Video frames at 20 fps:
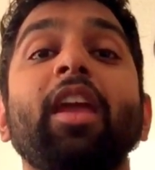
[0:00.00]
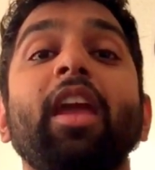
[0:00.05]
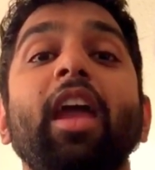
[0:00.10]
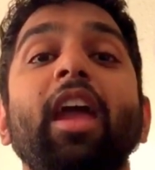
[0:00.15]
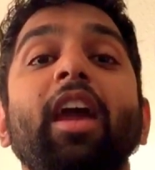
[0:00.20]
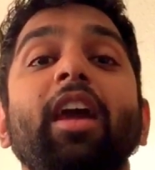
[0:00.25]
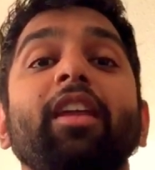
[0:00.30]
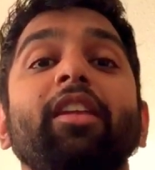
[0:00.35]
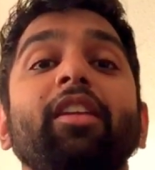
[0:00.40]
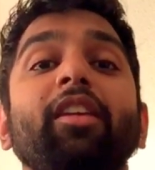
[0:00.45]

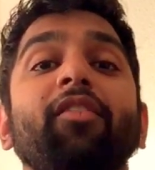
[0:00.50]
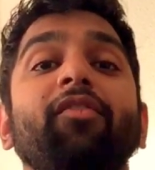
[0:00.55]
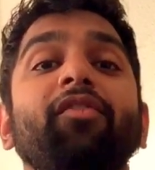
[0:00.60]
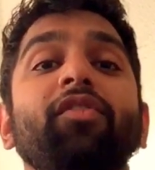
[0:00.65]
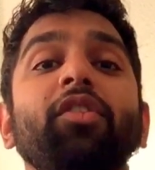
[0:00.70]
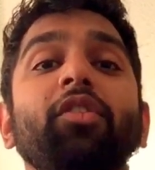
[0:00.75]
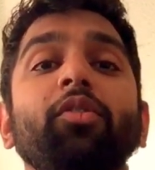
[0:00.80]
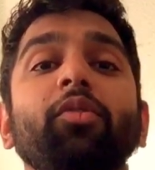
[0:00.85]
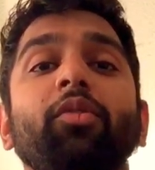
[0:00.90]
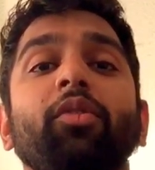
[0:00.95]
And if
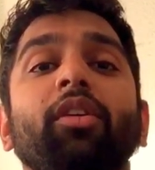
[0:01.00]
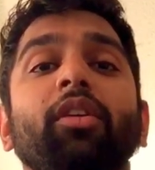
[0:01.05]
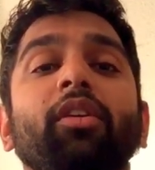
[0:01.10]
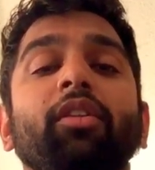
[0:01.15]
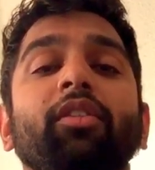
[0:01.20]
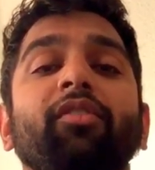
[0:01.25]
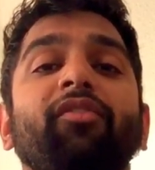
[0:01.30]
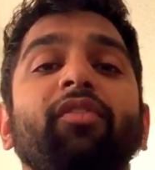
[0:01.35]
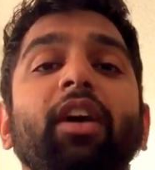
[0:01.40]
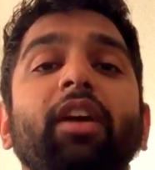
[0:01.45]
you
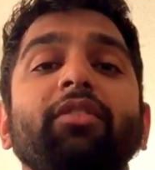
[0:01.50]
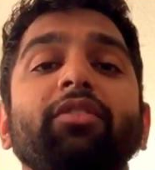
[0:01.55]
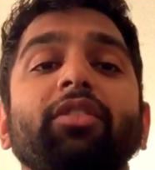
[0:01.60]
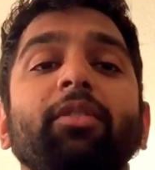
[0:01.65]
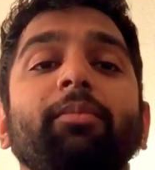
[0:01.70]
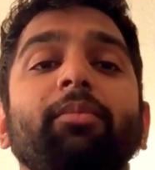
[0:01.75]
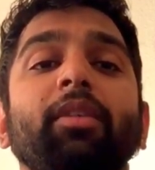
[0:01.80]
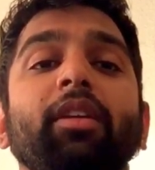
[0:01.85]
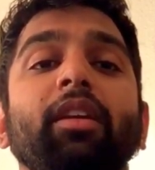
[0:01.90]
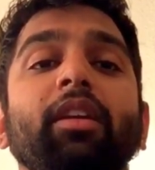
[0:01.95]
found
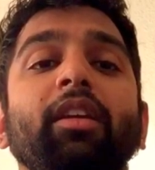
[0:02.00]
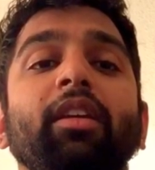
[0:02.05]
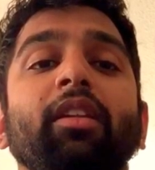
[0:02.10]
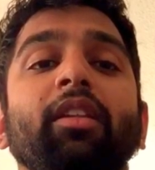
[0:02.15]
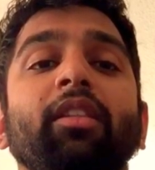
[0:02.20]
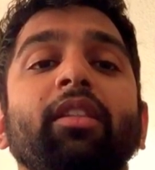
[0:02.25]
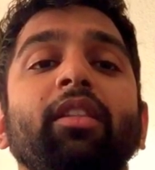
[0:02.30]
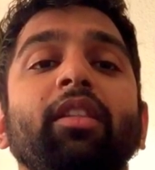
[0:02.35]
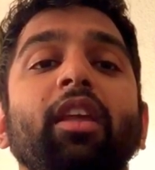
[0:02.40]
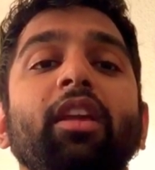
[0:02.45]

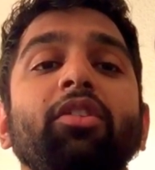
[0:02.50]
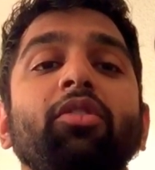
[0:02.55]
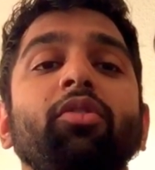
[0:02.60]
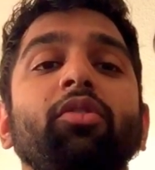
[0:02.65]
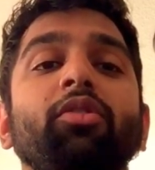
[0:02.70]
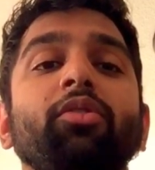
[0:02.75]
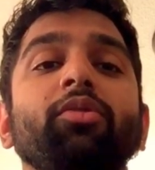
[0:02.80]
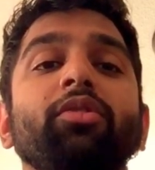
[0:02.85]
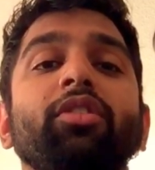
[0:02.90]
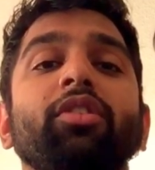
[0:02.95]
something that
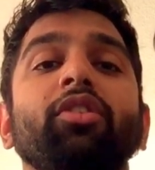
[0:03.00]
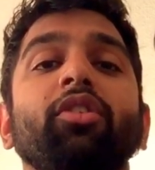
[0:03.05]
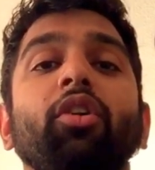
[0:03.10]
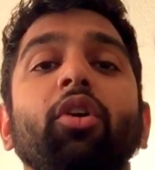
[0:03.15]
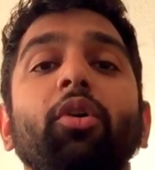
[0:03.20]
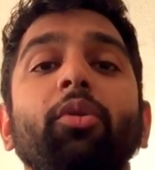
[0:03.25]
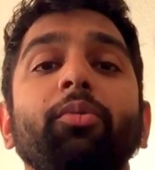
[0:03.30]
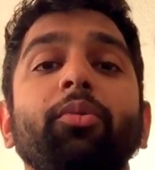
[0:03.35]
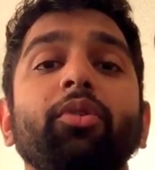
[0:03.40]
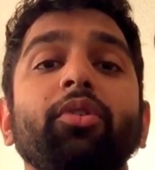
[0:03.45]
you use in
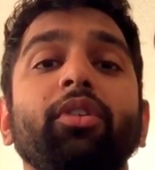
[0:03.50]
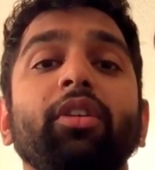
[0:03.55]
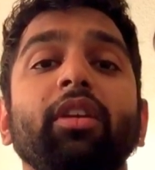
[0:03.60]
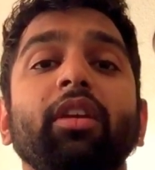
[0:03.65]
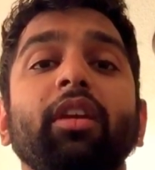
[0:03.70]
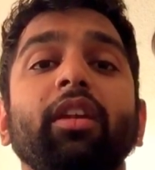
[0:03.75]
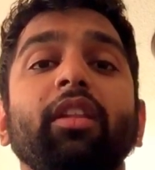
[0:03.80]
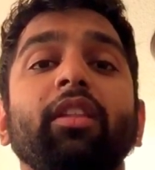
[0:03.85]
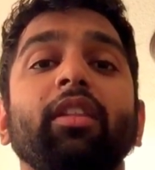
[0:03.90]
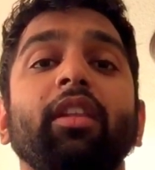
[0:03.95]
your own
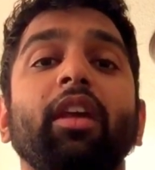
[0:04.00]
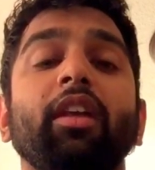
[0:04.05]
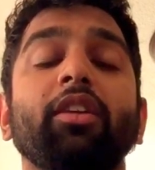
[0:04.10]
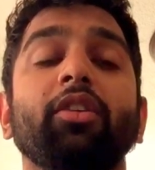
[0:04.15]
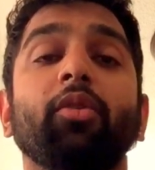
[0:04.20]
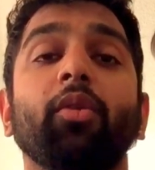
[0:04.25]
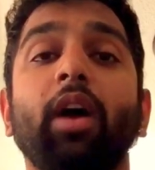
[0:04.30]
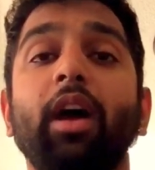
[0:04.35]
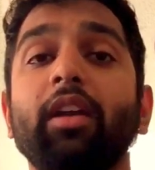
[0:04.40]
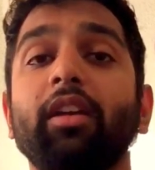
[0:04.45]
routine that,
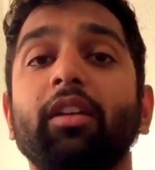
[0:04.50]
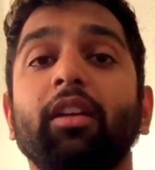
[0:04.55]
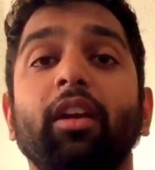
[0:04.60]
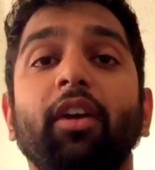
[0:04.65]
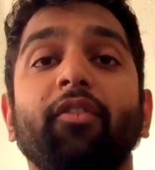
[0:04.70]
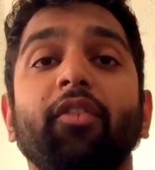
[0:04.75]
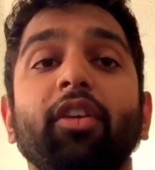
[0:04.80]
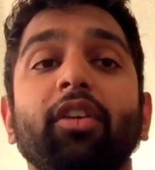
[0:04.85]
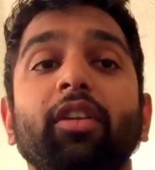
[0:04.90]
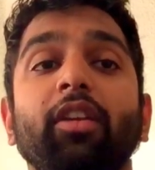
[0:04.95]
you know, I didn't
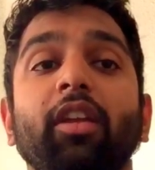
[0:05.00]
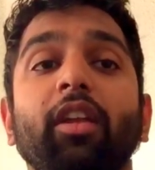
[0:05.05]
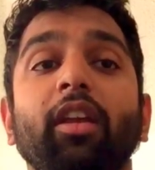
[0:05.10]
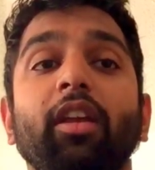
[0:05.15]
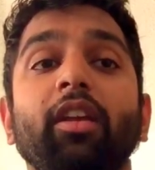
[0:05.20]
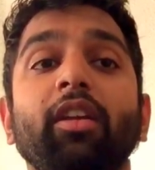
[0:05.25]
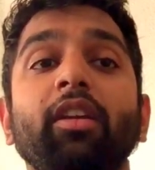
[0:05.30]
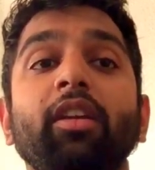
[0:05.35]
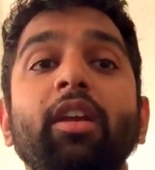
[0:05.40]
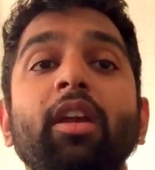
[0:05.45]
cover
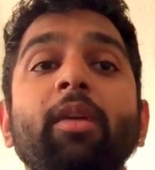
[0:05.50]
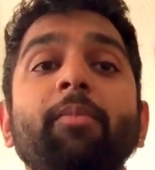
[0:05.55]
today,